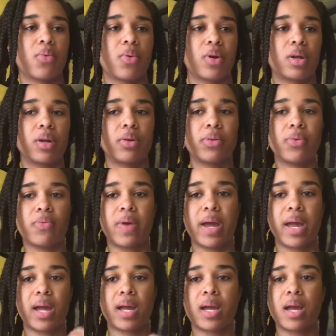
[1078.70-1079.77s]
clothing
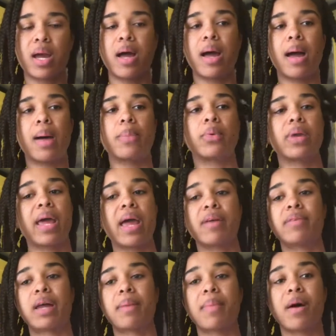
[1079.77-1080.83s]
rack, I'm going to have
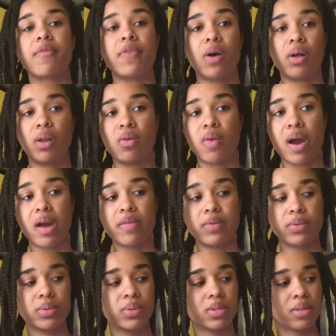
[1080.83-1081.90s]
like my fall
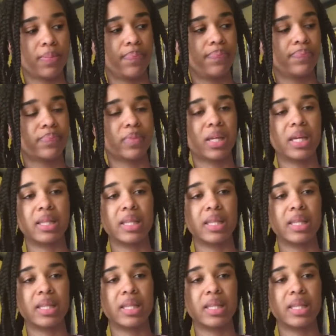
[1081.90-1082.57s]
arrivals, and